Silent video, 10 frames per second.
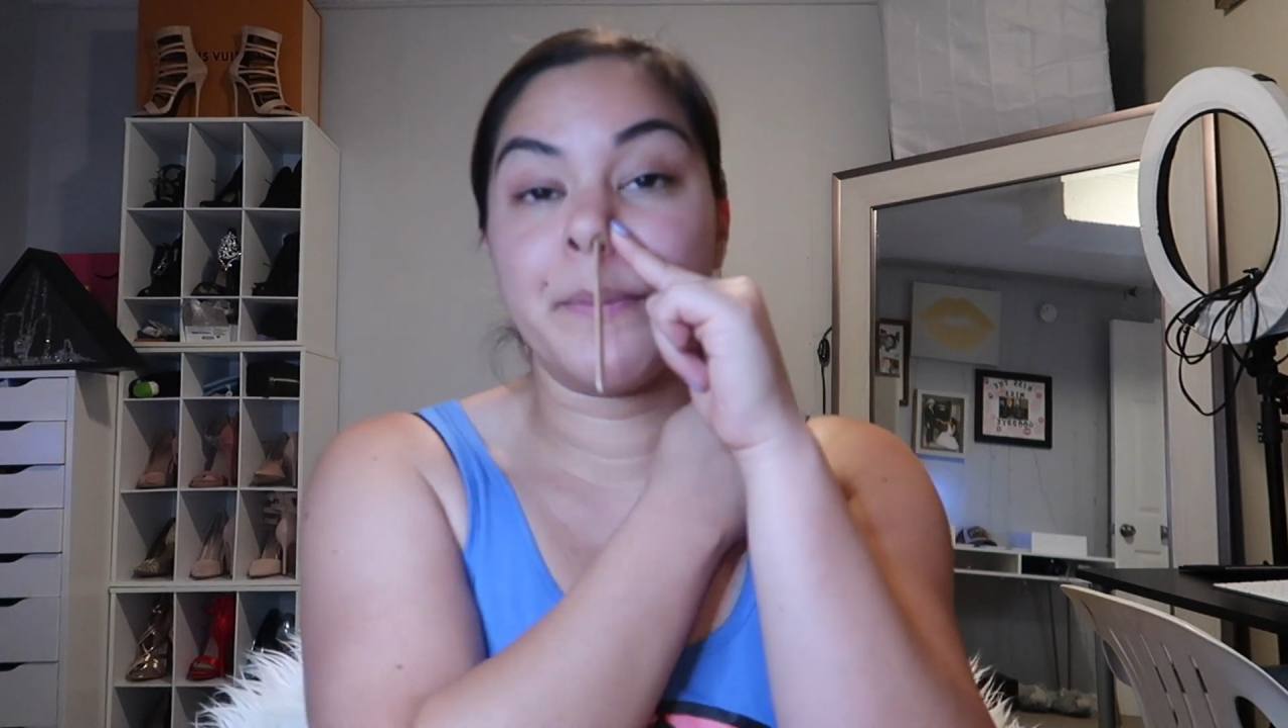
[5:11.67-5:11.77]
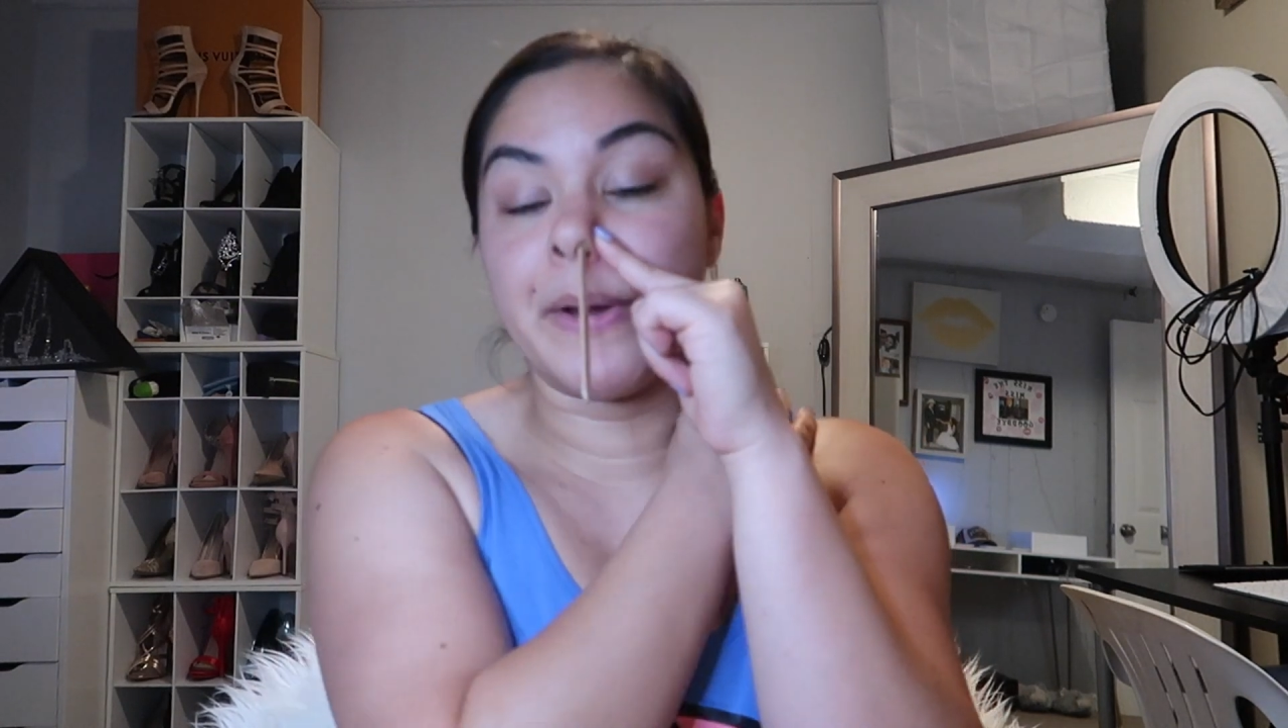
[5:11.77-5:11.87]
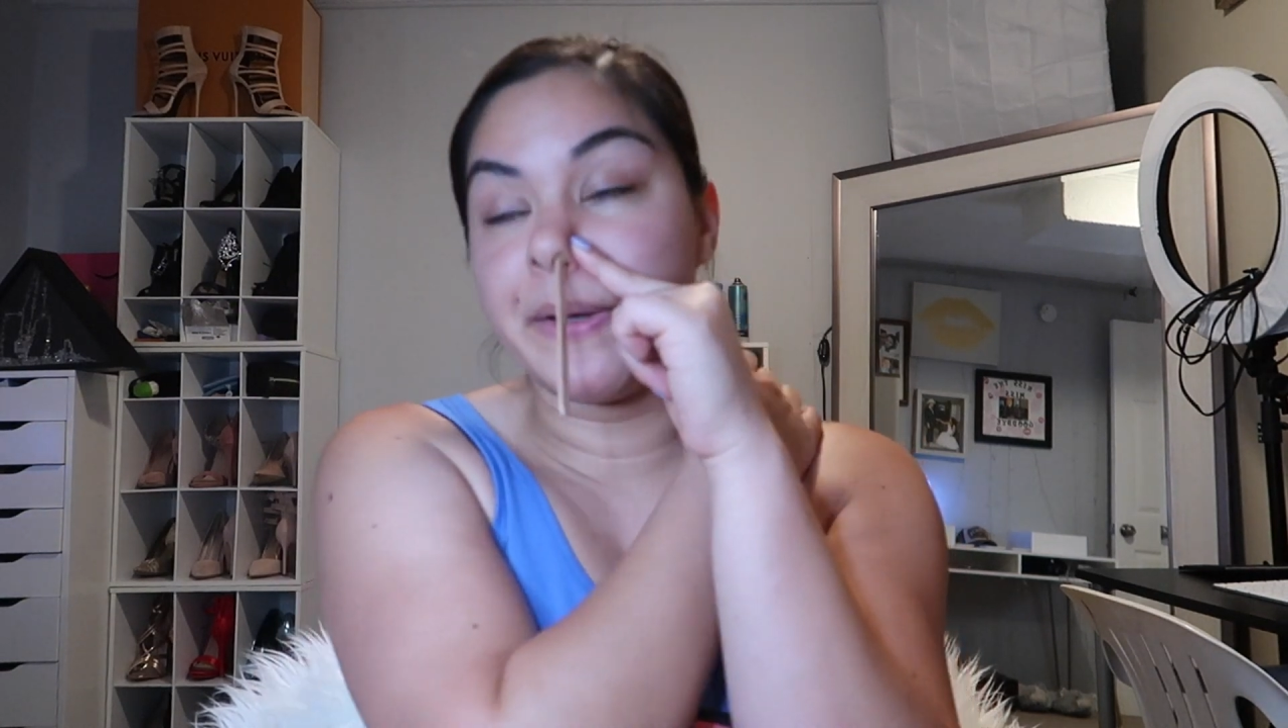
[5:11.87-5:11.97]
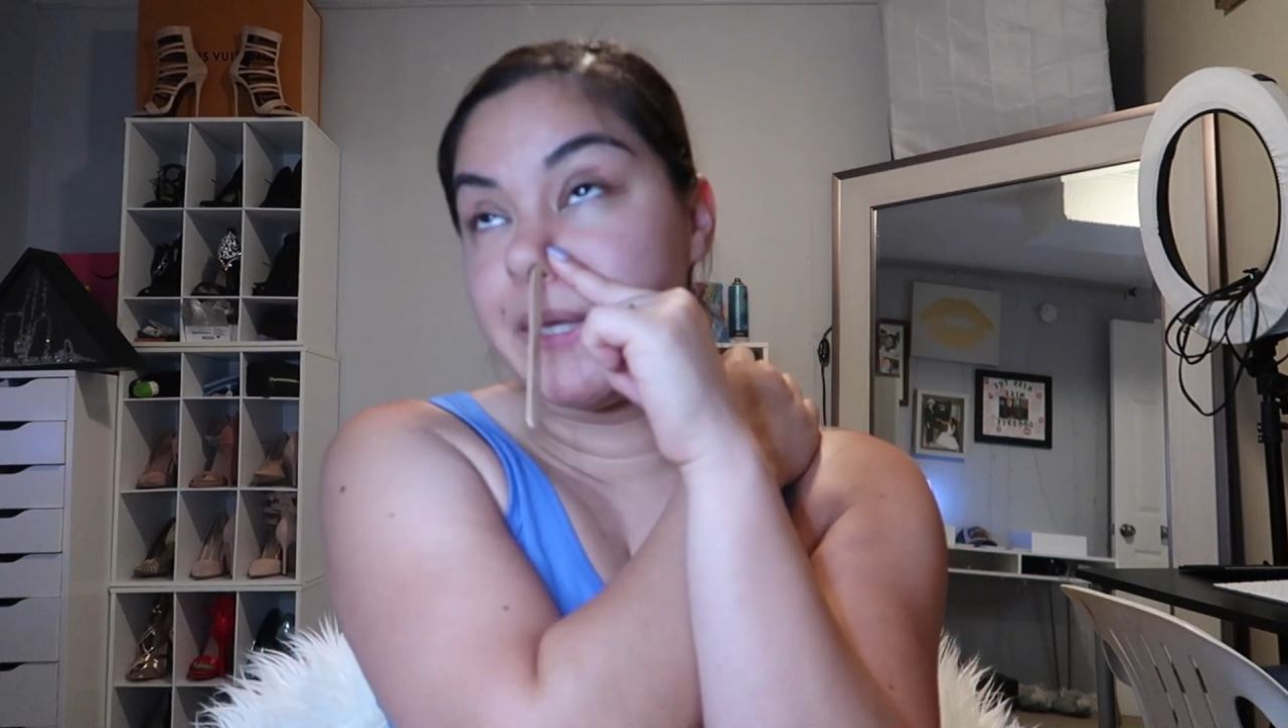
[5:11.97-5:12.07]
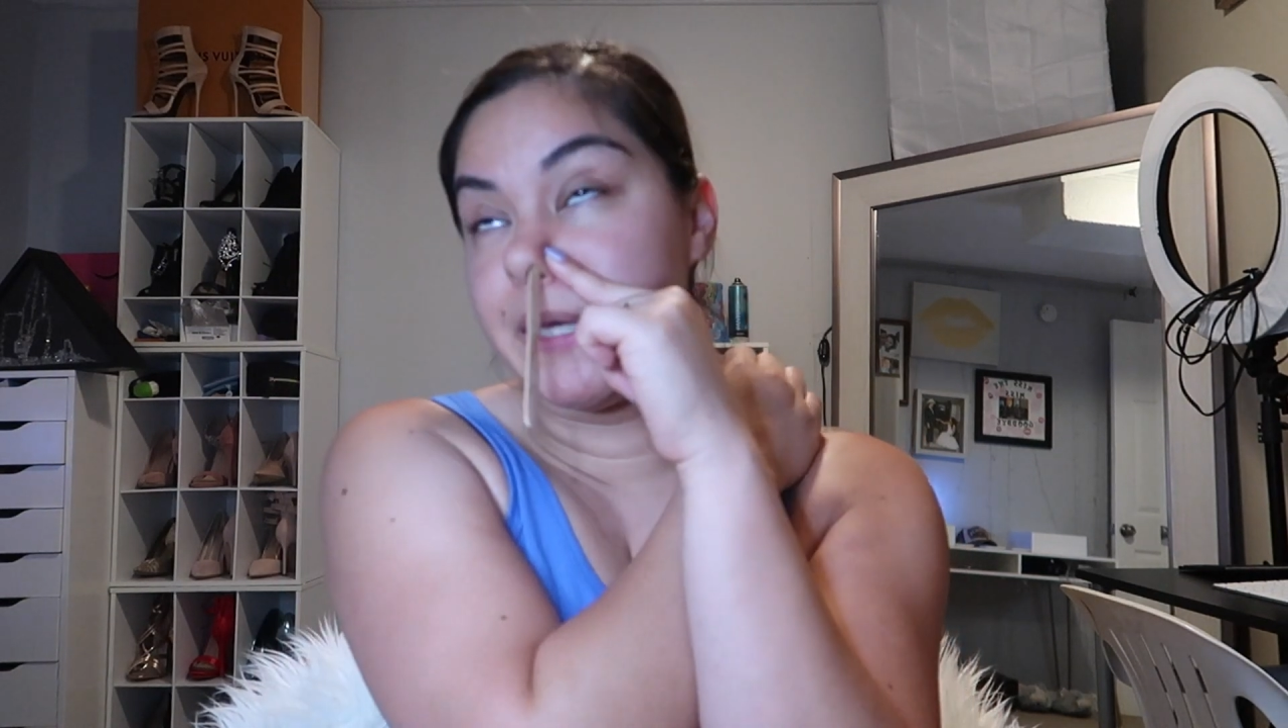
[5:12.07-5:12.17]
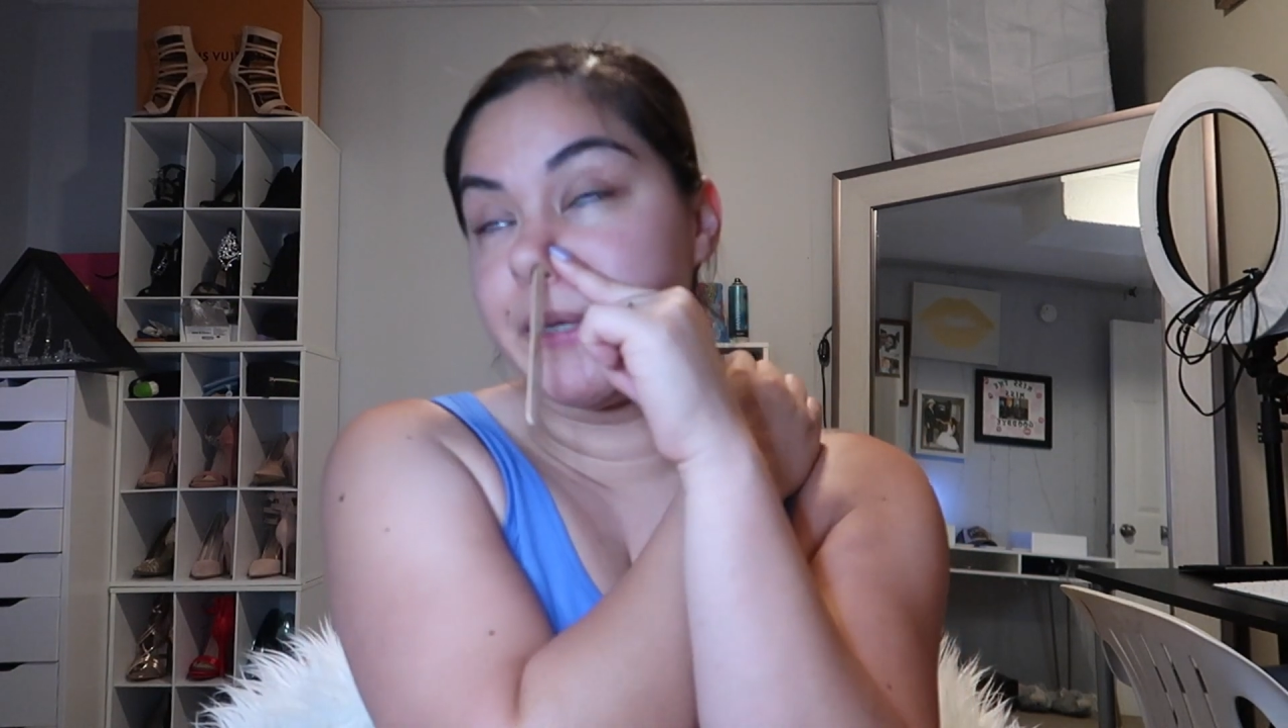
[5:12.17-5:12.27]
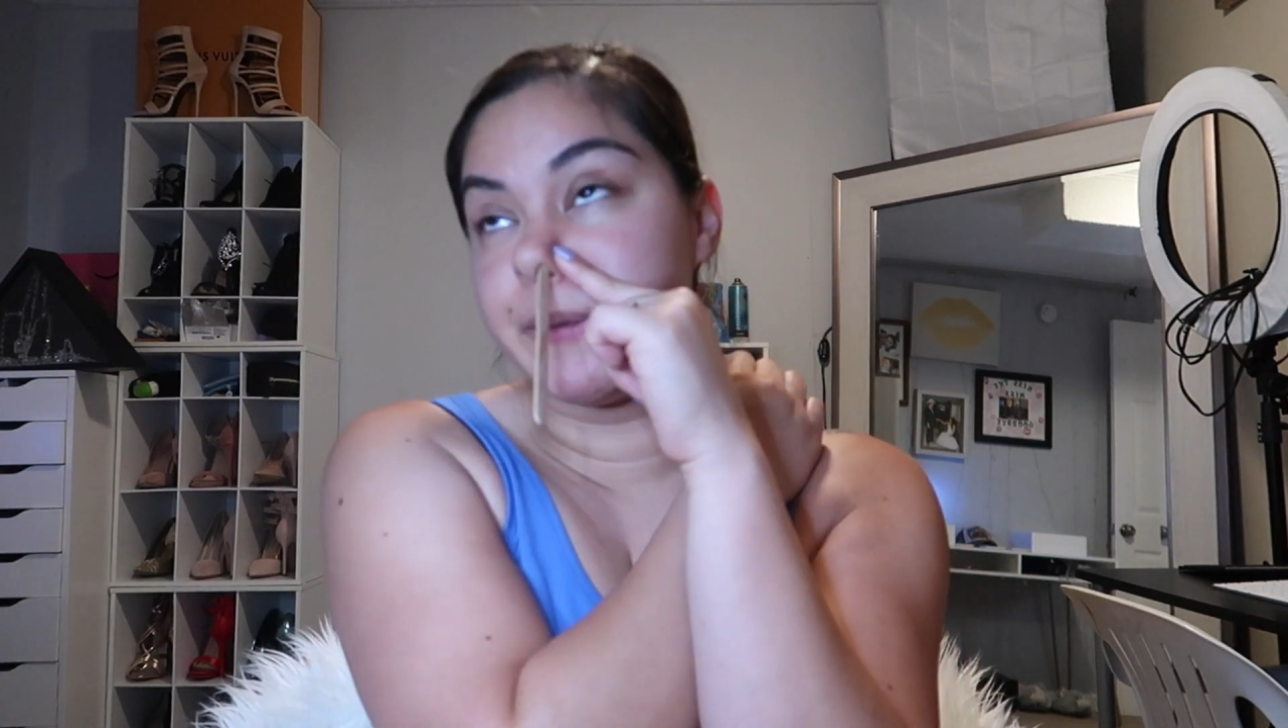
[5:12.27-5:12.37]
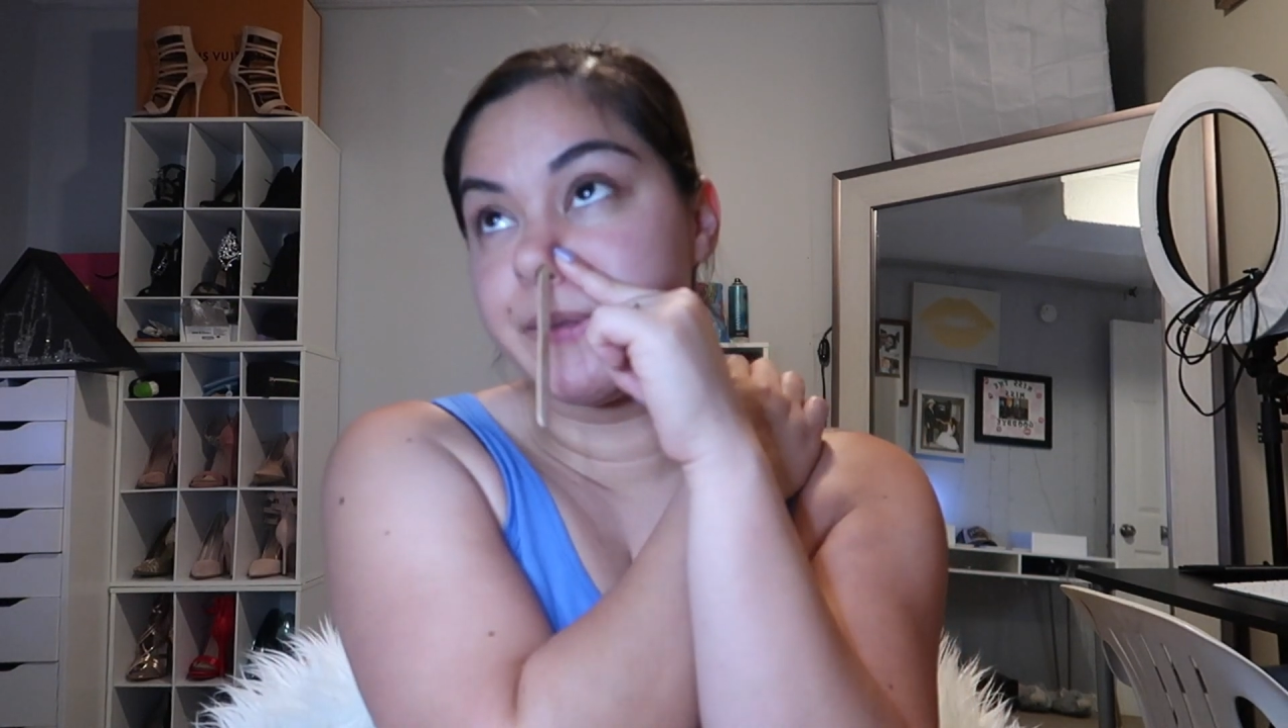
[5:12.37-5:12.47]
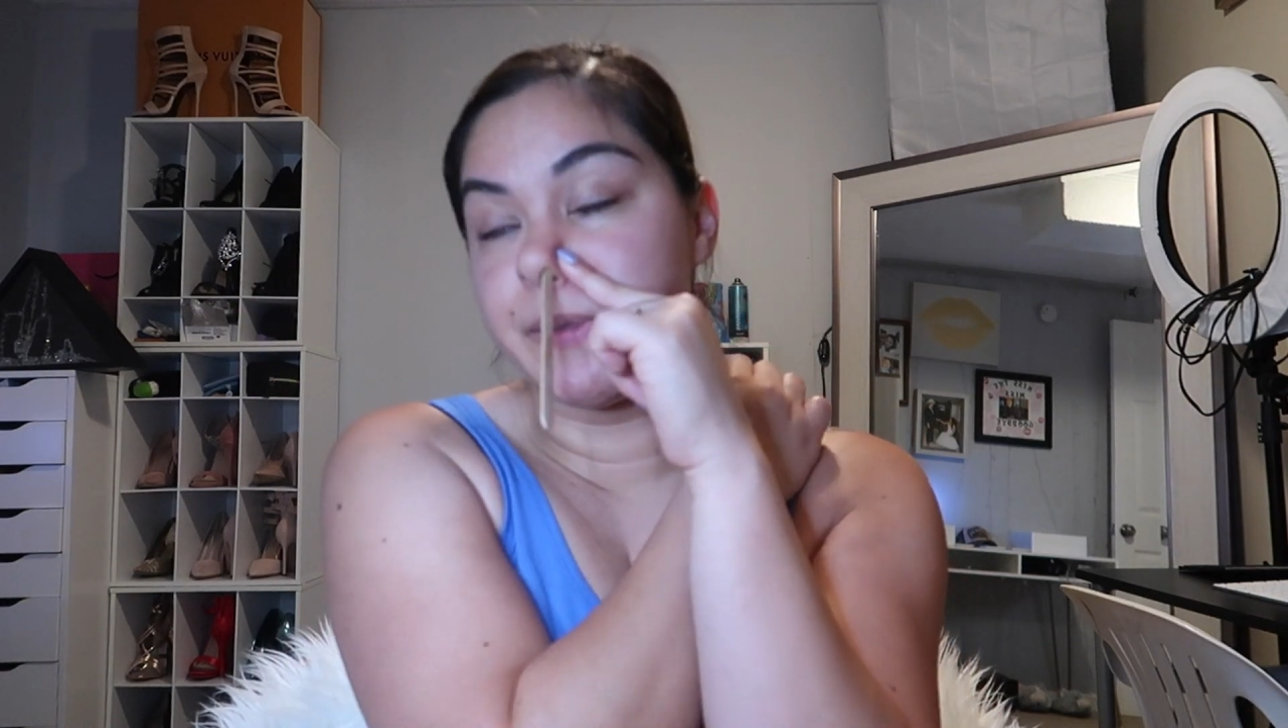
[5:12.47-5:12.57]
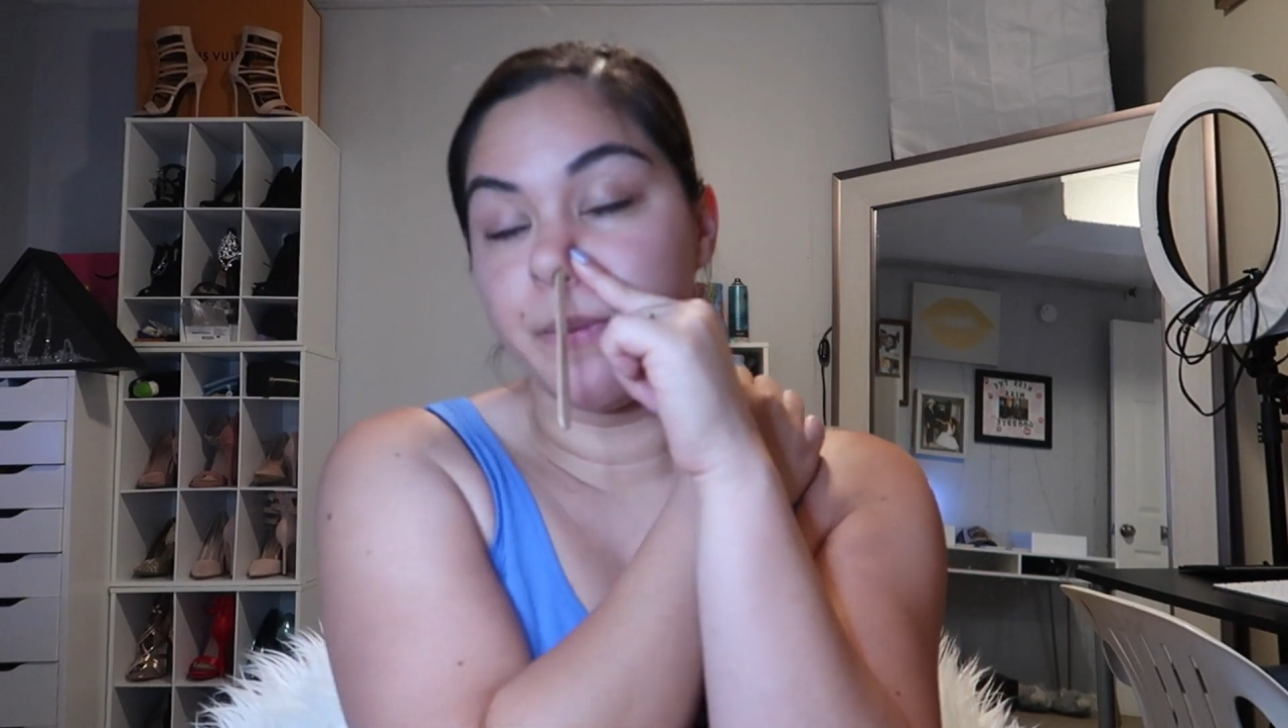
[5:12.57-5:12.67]
about a
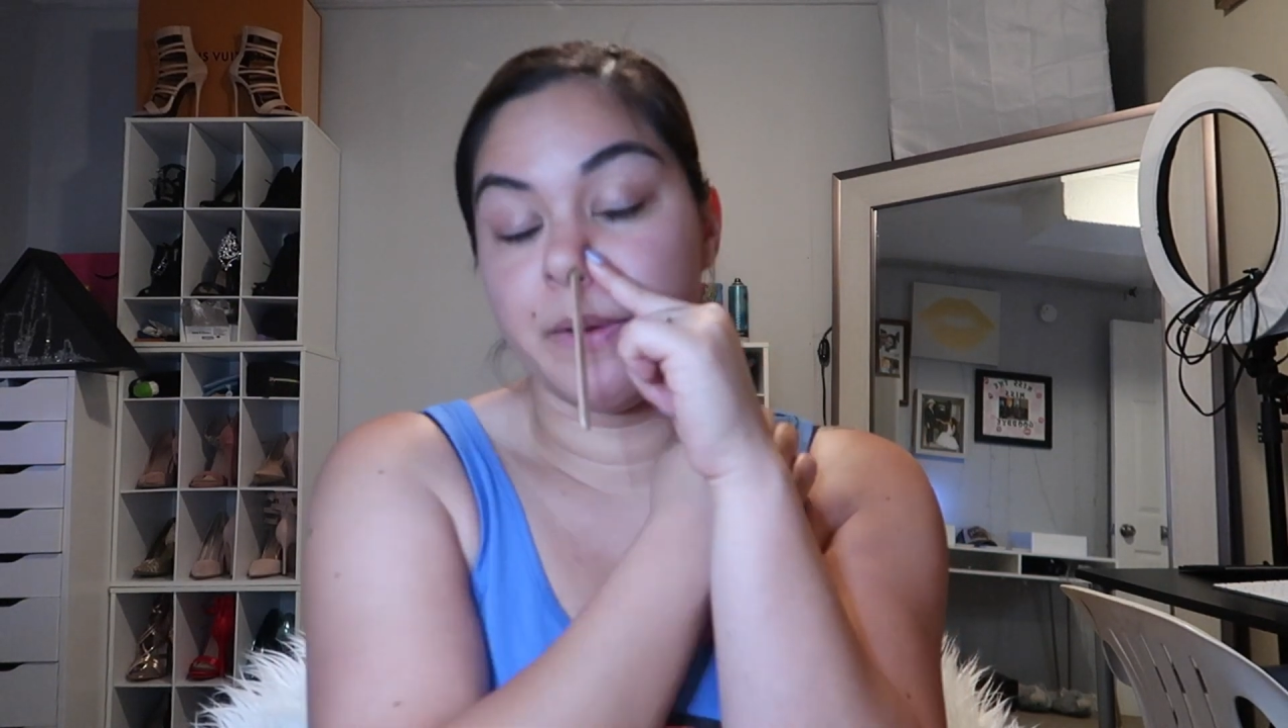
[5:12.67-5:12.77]
year or so,